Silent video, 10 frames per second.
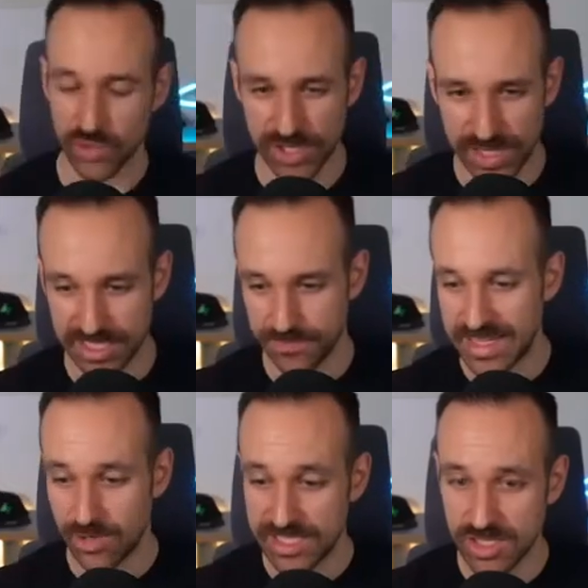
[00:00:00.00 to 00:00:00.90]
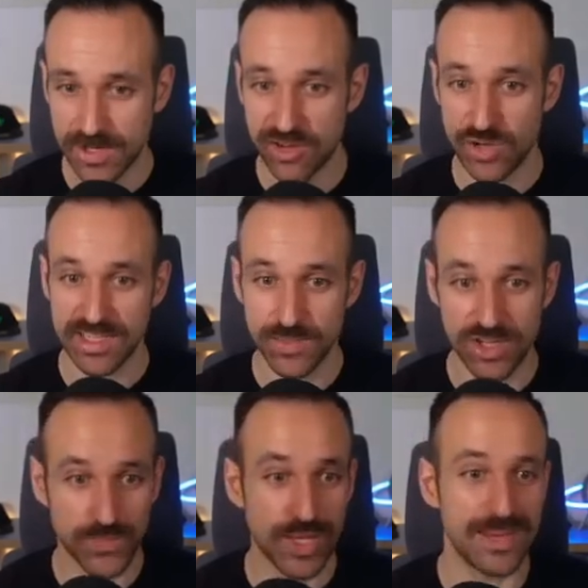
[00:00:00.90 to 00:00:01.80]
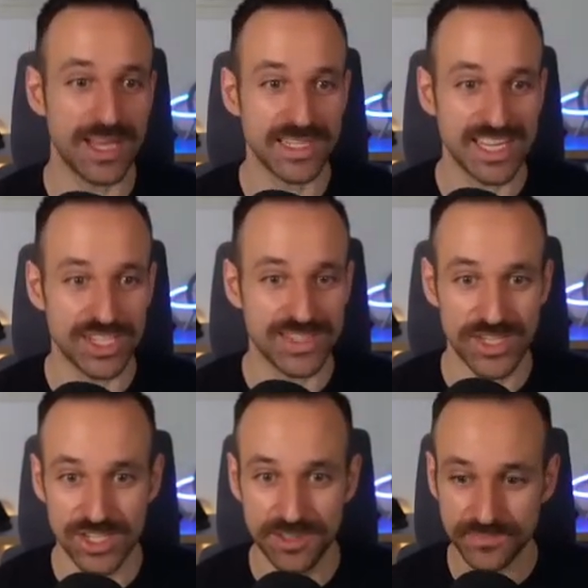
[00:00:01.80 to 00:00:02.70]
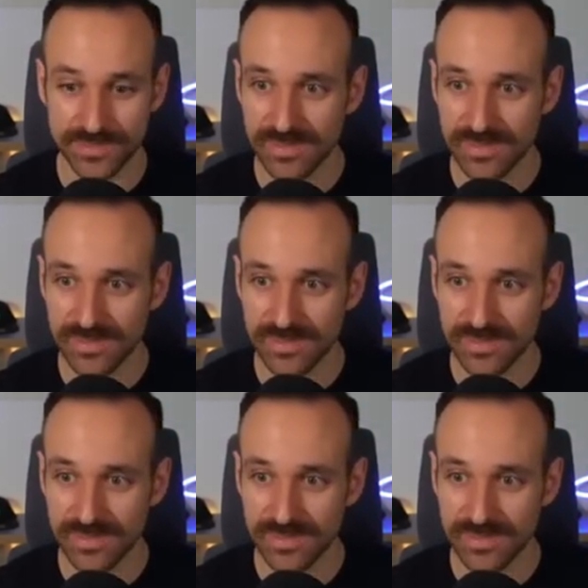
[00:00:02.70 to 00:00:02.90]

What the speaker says: Store Connect. Now let's talk about Android. At this point, hopefully my application is finished here.